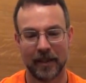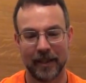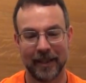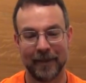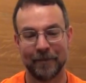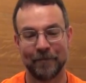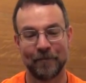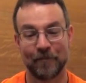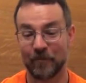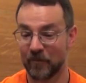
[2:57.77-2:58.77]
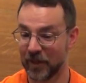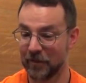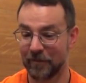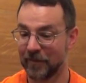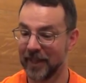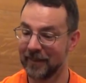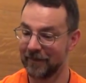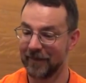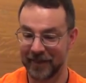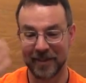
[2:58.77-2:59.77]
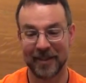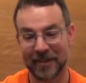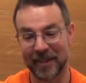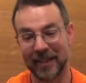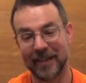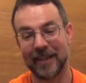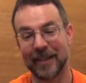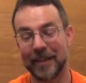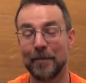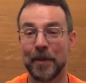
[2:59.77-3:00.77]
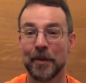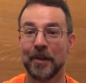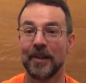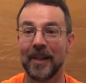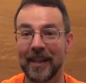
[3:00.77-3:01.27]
So then this is then the pure